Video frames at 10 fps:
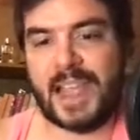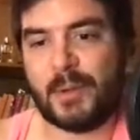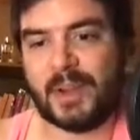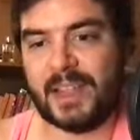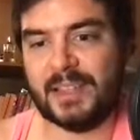
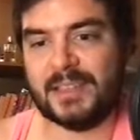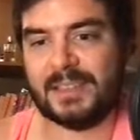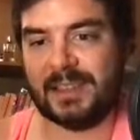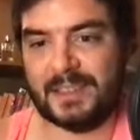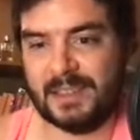every
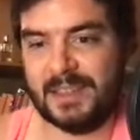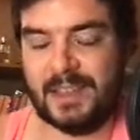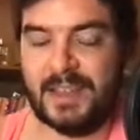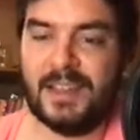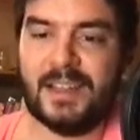cases that
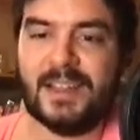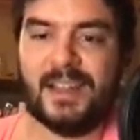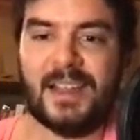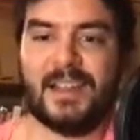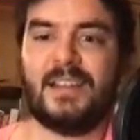
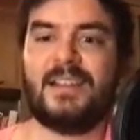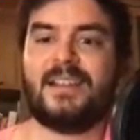uh,